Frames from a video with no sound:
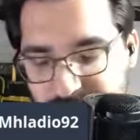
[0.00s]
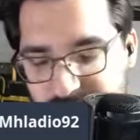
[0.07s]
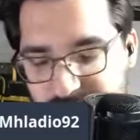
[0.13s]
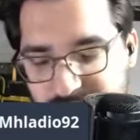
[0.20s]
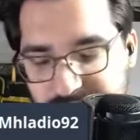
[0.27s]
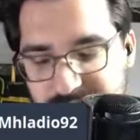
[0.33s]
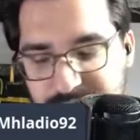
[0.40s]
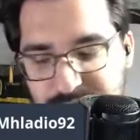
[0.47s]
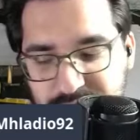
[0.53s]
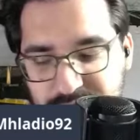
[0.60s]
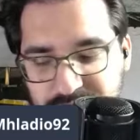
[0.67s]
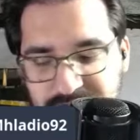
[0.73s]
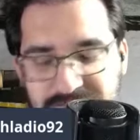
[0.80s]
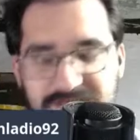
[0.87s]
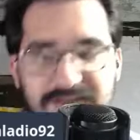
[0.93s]
I'm
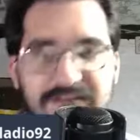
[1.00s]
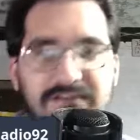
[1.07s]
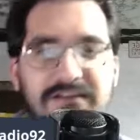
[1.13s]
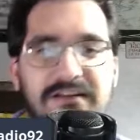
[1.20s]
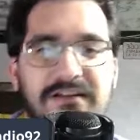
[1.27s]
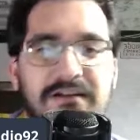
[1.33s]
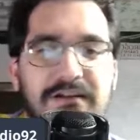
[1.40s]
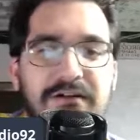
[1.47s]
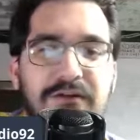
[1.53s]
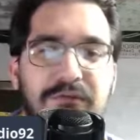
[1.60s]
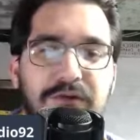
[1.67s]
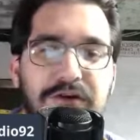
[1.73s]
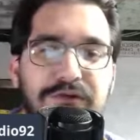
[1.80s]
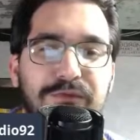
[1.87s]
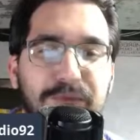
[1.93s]
just
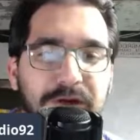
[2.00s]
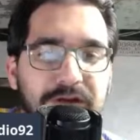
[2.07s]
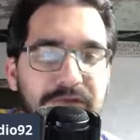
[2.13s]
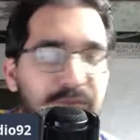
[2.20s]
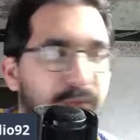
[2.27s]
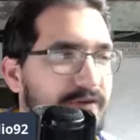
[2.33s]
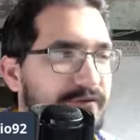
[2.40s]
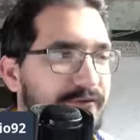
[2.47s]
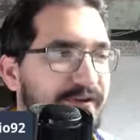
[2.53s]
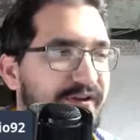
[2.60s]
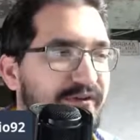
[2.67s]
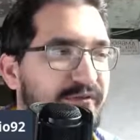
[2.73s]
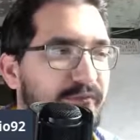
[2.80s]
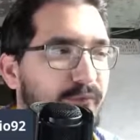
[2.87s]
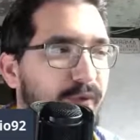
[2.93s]

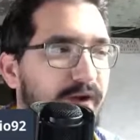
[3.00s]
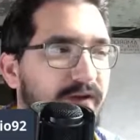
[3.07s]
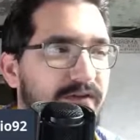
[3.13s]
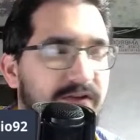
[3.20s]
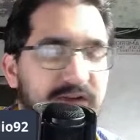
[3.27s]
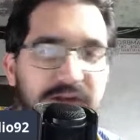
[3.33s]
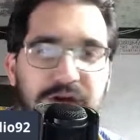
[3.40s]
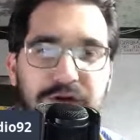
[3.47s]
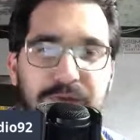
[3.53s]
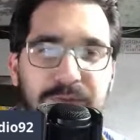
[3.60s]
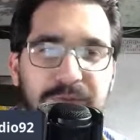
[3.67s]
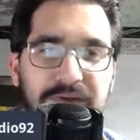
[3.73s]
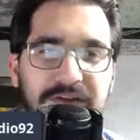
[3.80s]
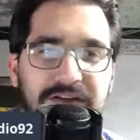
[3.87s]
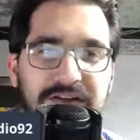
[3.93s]
wondering where they're going
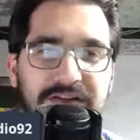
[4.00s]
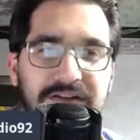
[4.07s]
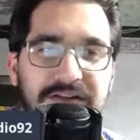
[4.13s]
with it.